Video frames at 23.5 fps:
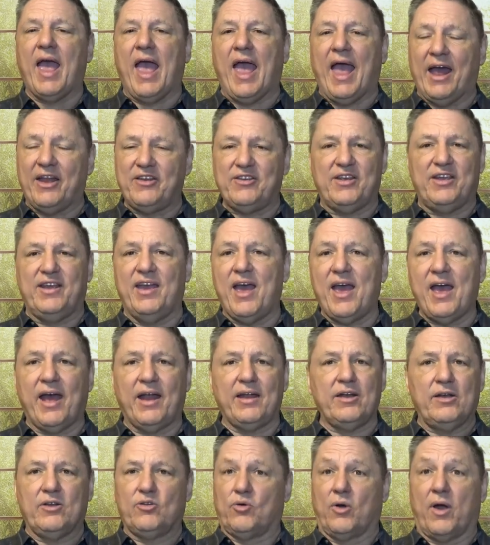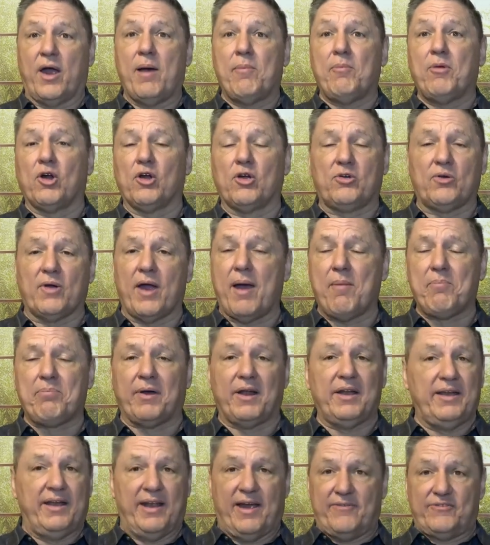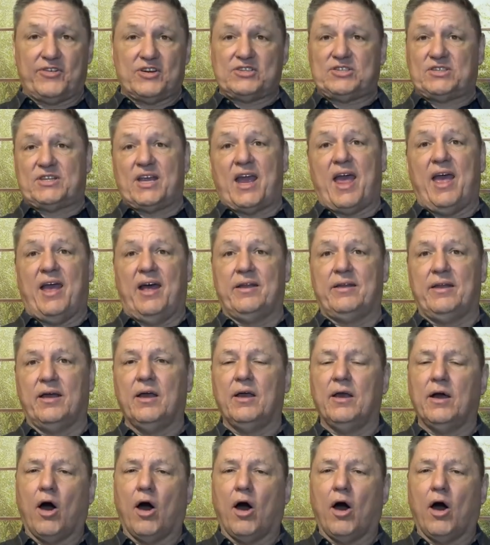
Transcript: And yet, grandma or grandpa never said,